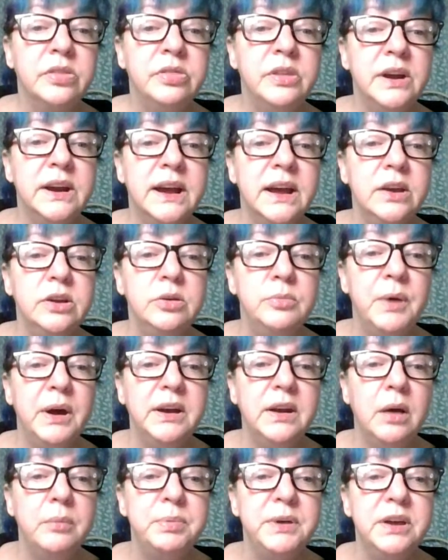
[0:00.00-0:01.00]
then again, you
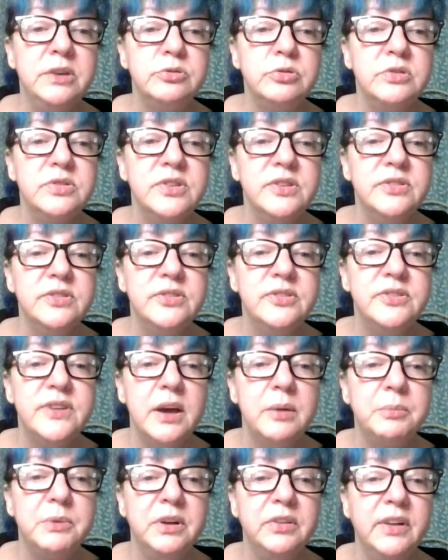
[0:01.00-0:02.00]
might not be interested in
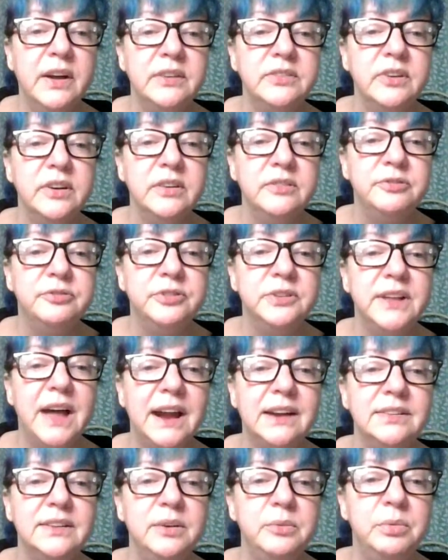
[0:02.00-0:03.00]
stamp collecting.
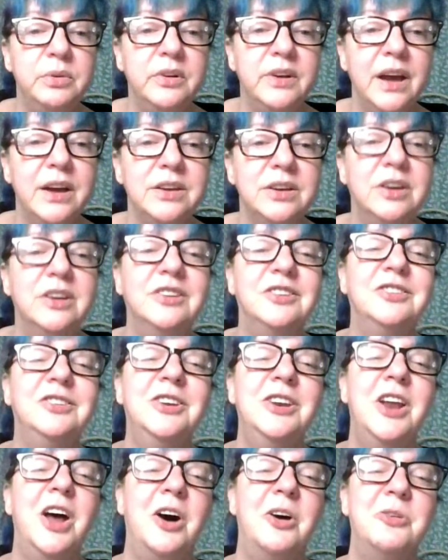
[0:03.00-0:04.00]
Philately will get you
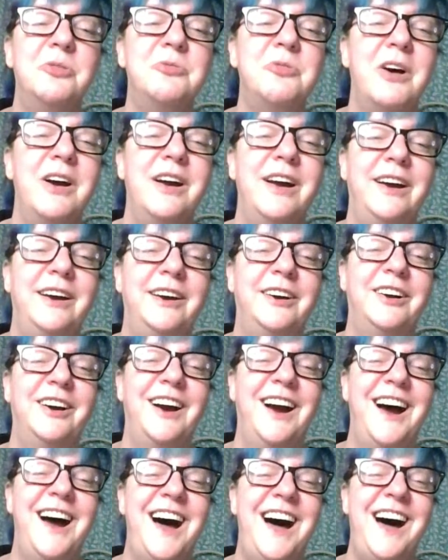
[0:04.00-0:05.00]
nowhere.